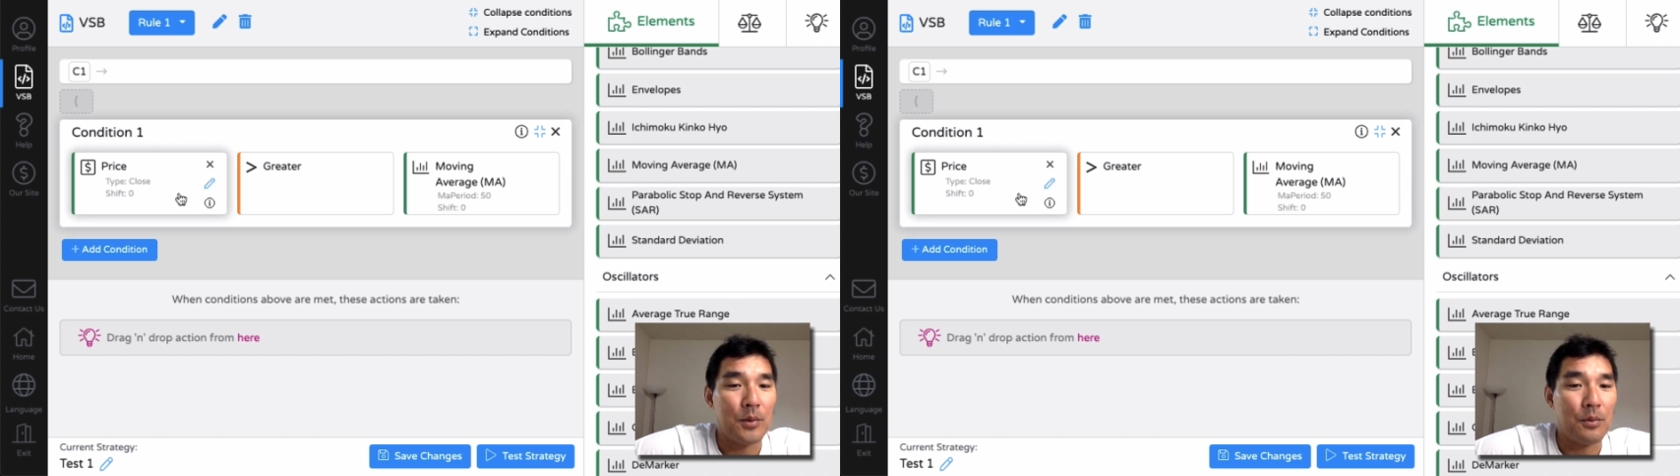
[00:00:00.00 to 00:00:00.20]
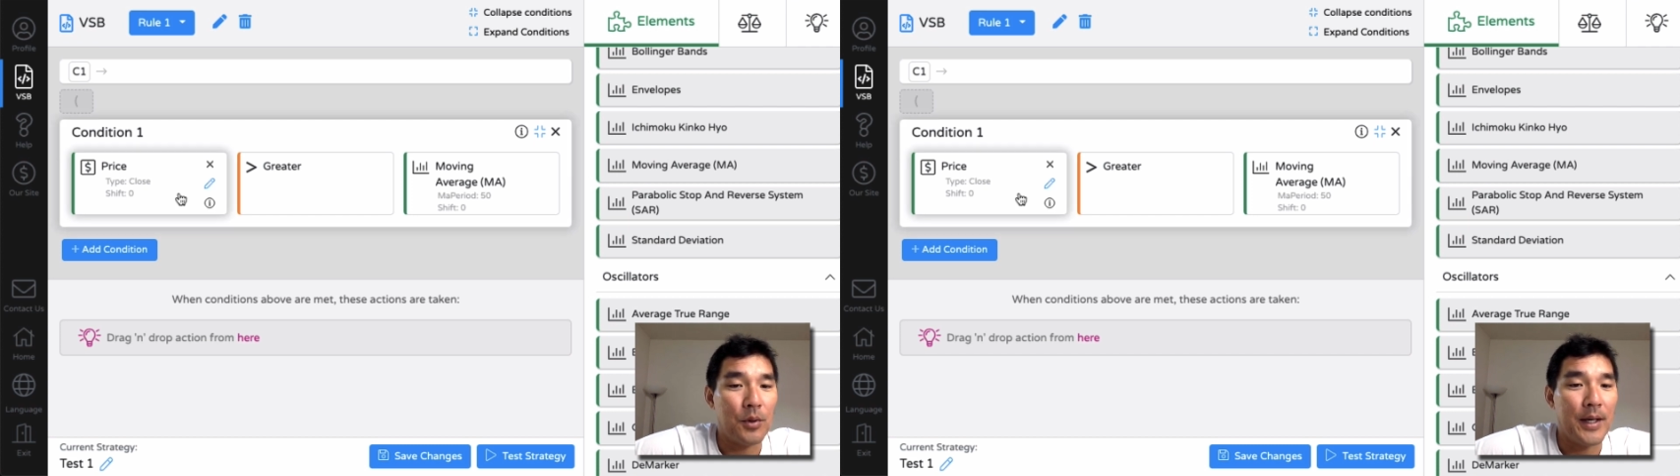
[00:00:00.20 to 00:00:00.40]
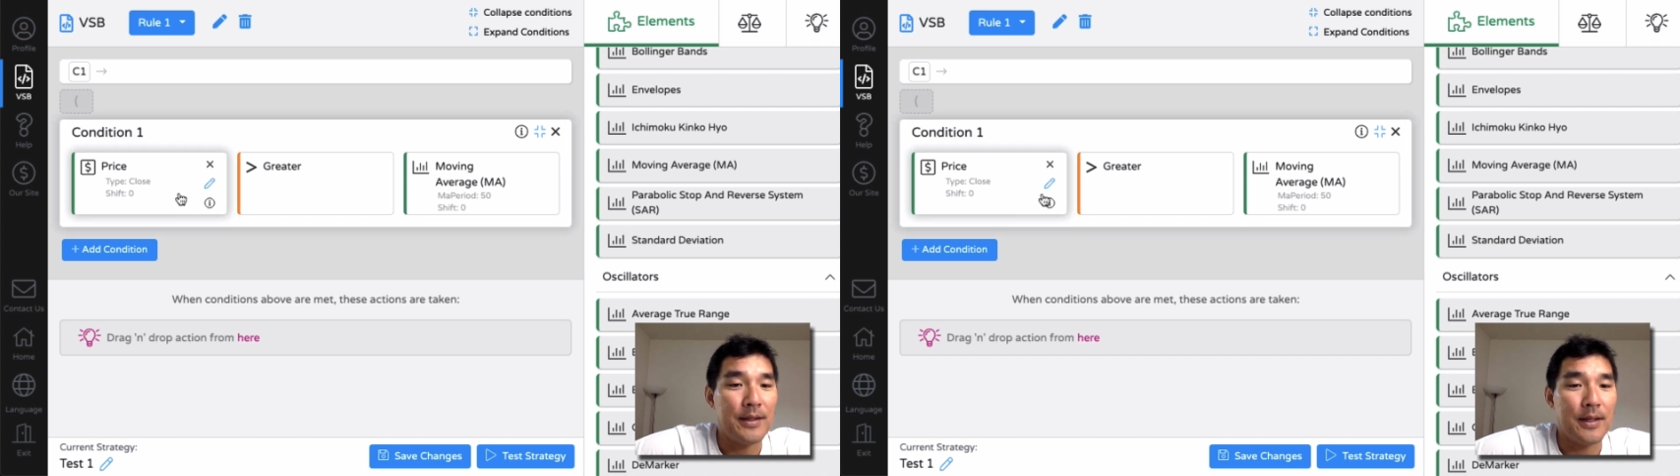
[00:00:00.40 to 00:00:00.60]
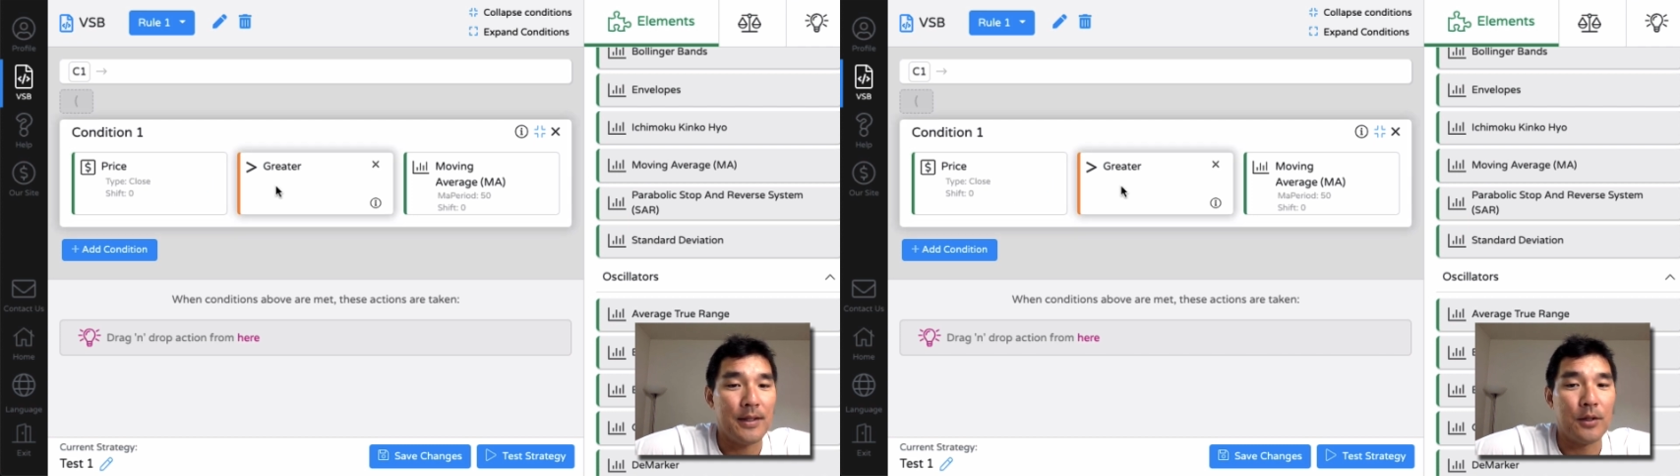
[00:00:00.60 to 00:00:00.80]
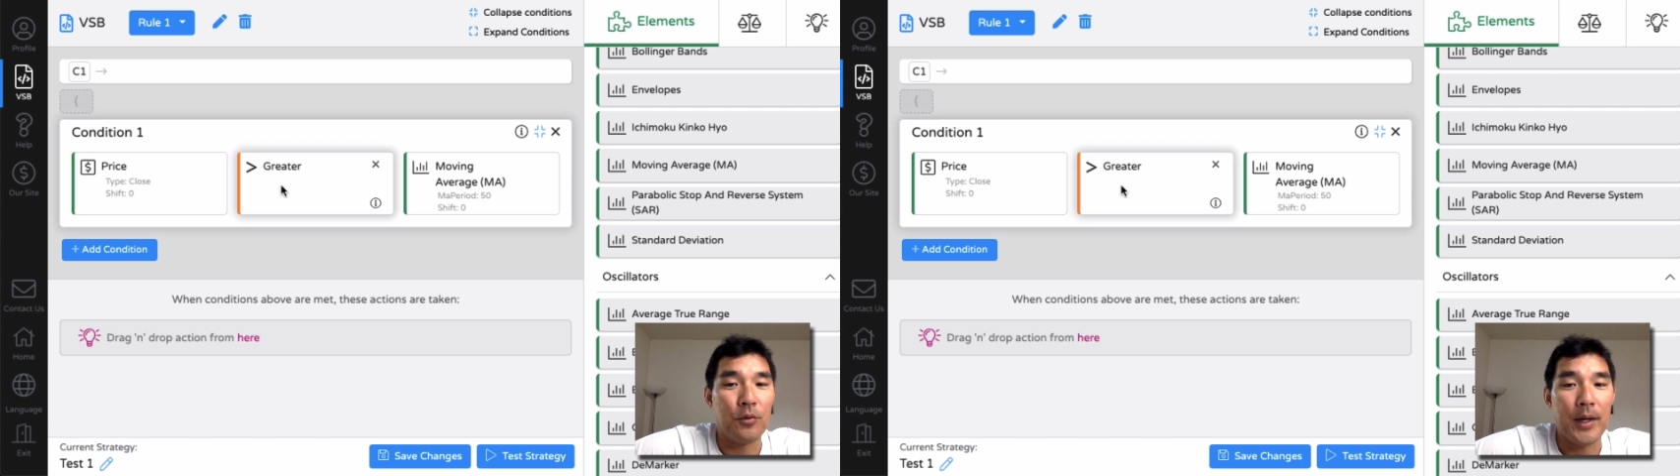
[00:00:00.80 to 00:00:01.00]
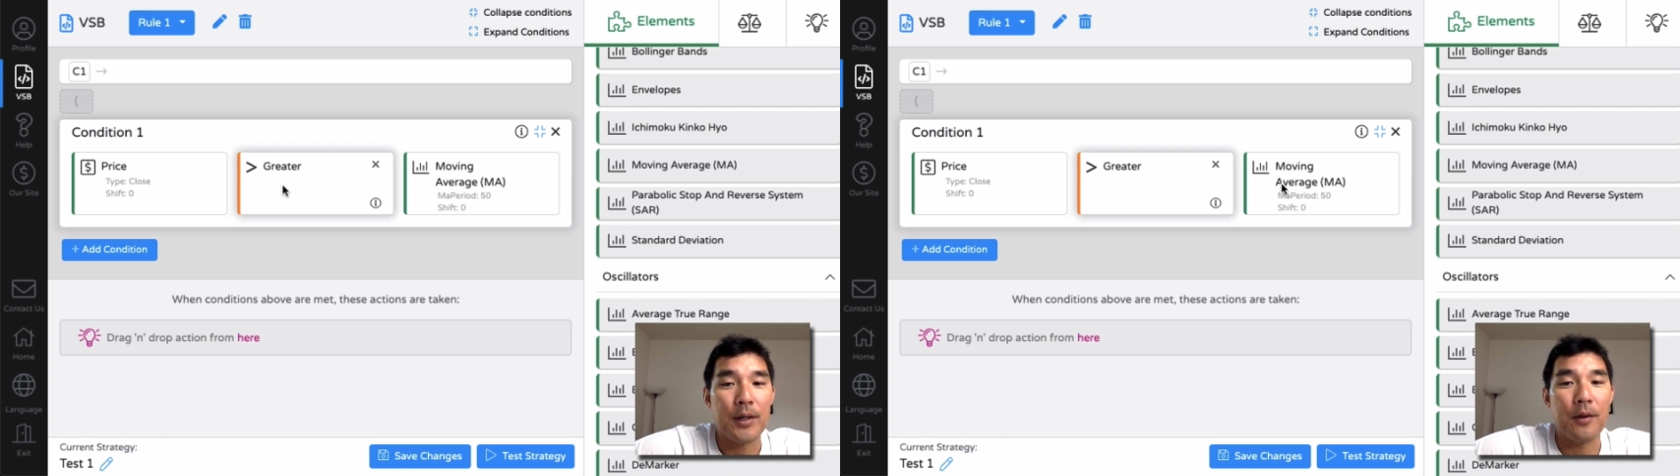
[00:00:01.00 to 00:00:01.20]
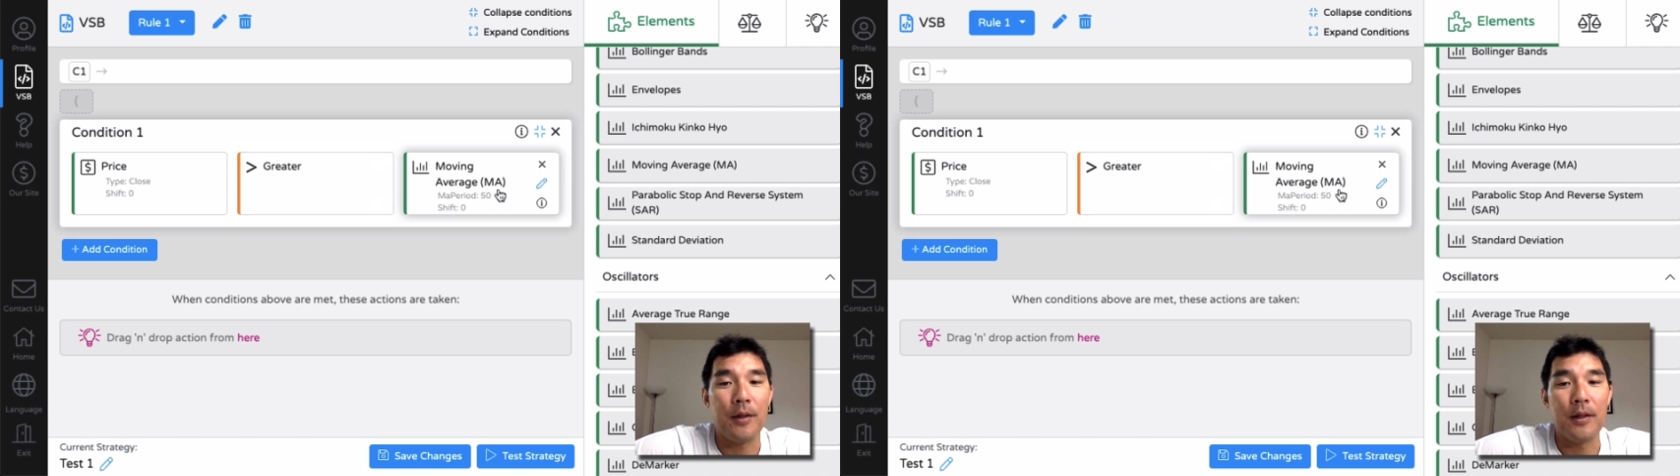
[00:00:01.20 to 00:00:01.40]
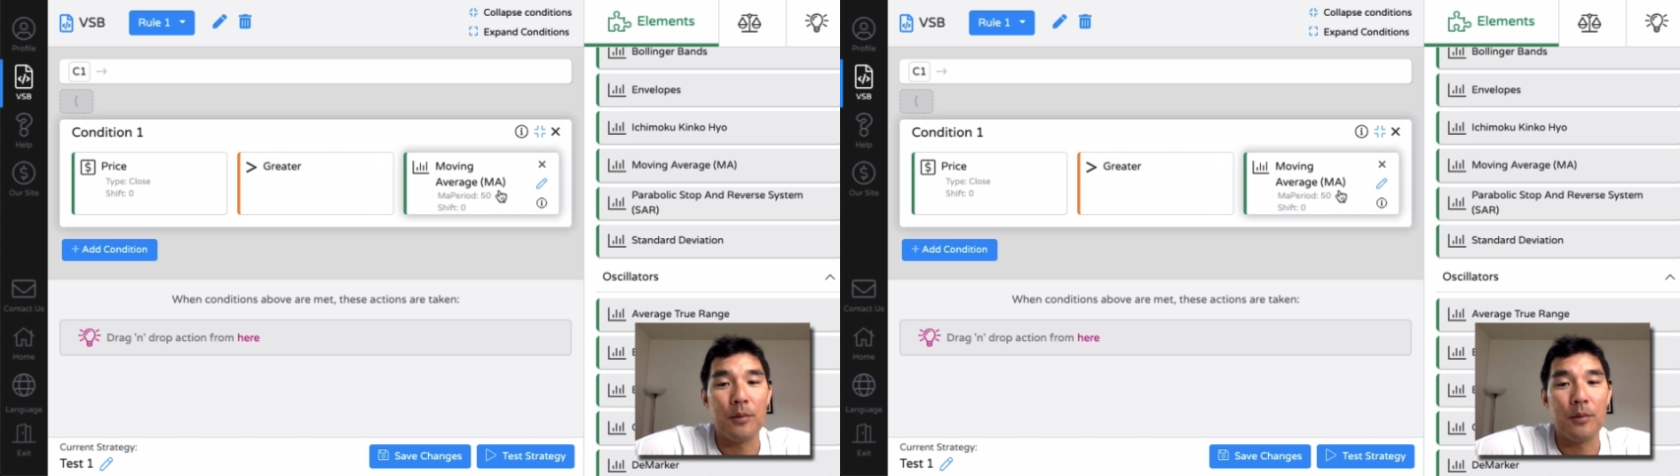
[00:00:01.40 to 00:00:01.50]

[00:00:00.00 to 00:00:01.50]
when price is greater than